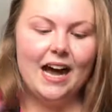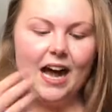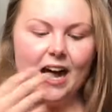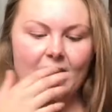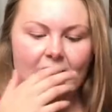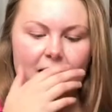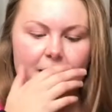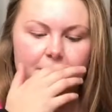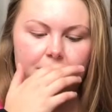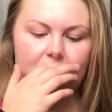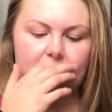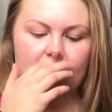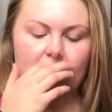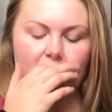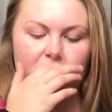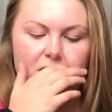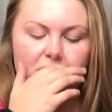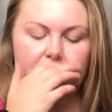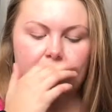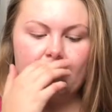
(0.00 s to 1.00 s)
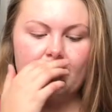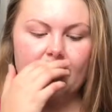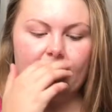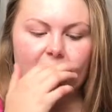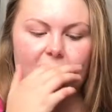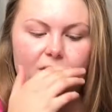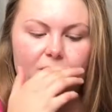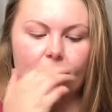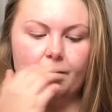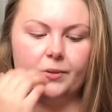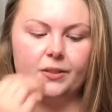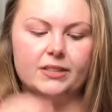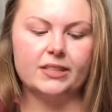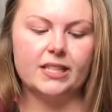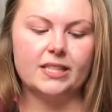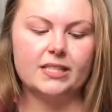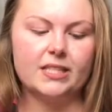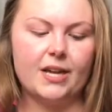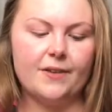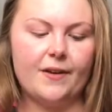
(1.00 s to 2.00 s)
So just be careful with
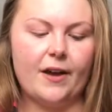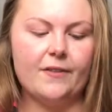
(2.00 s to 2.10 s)
this stuff.